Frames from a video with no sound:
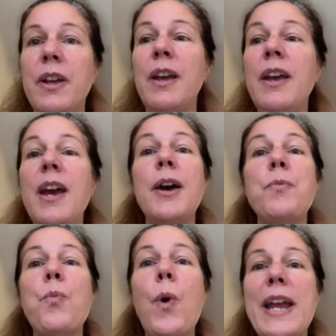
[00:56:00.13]
mm.
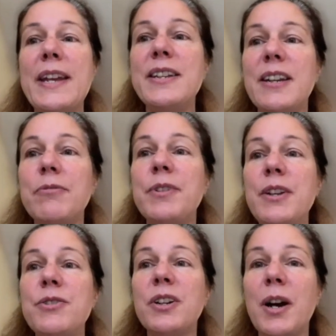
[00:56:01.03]
waiting
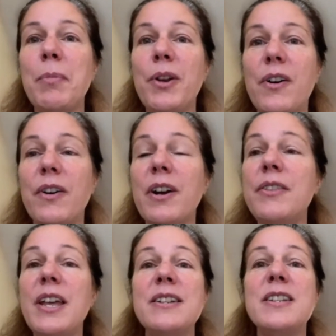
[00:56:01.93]
for you to come along,
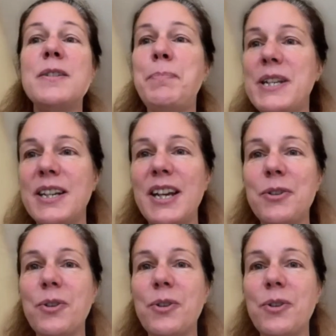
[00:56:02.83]
and then spitting